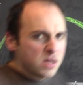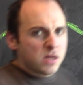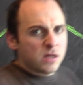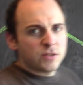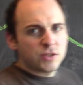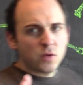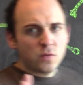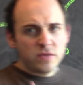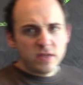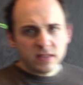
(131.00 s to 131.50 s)

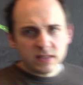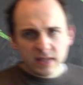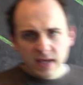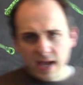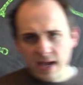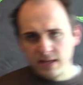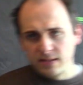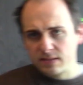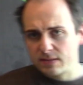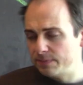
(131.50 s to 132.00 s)
So in this
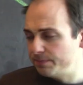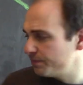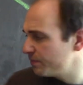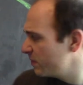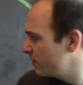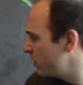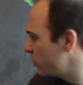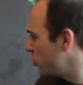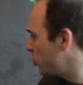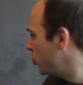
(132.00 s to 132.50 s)
case,
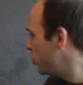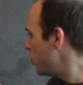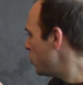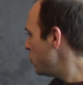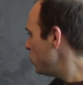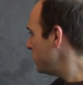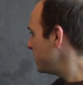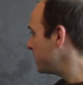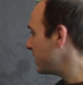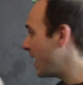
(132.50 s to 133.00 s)
the
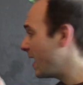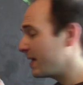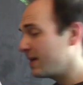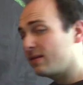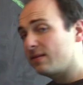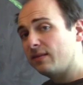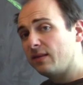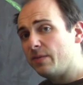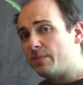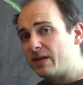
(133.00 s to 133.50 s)
two-sided
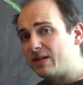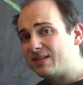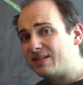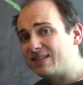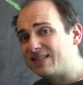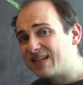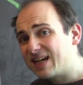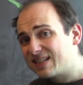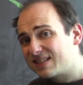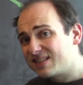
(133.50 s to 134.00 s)

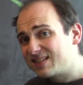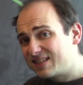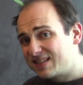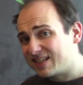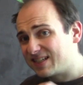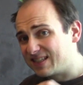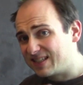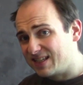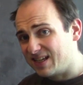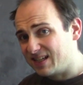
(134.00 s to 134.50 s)
limit doesn't
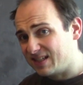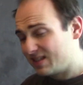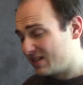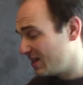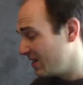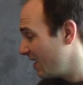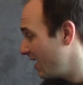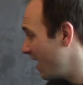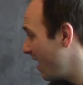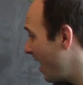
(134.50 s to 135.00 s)
exist.